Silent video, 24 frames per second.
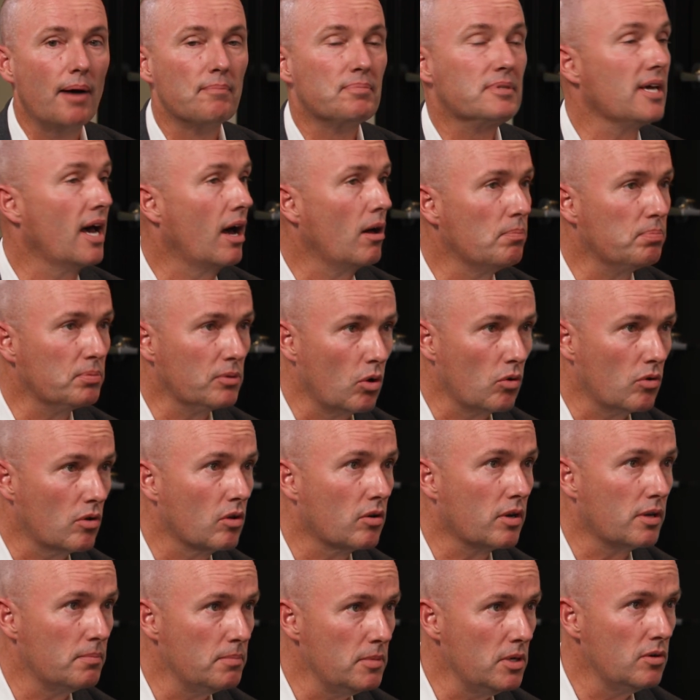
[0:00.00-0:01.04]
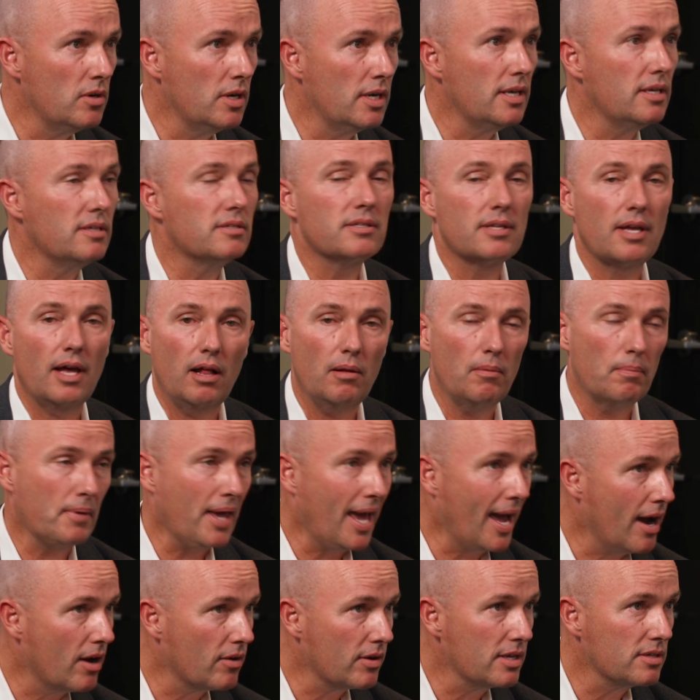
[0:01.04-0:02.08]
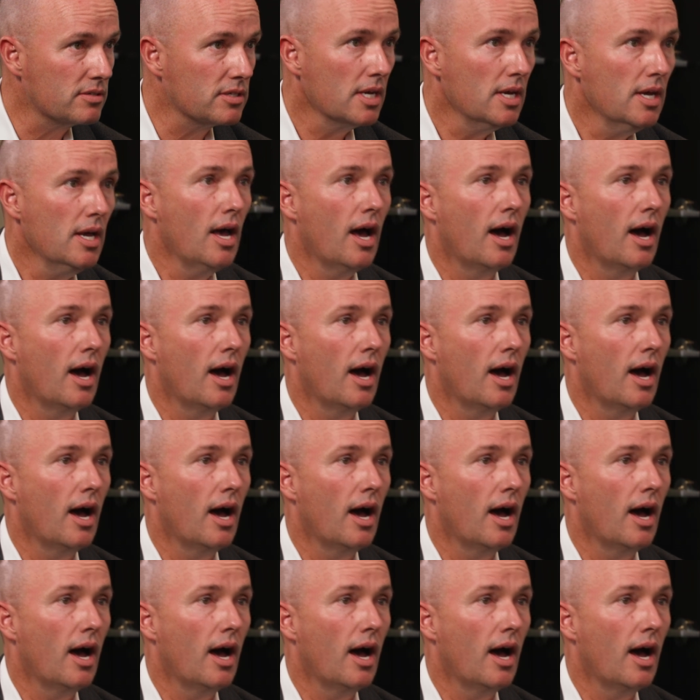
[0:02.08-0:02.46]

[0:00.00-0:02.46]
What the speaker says: to help local communities, to help counties,